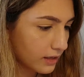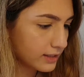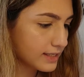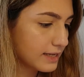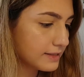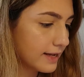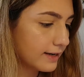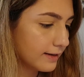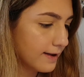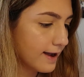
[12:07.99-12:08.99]
It says that
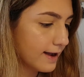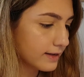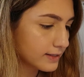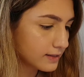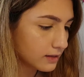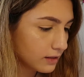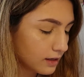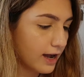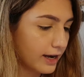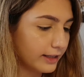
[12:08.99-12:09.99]
it has a
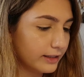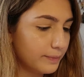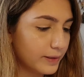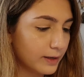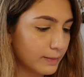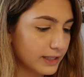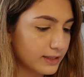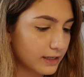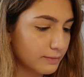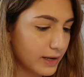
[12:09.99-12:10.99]
highly
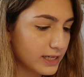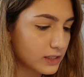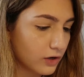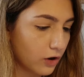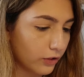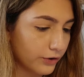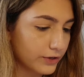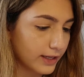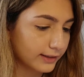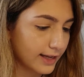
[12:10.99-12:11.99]
pigmented base color
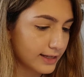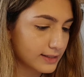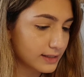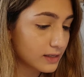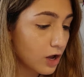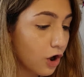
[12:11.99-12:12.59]
that lasts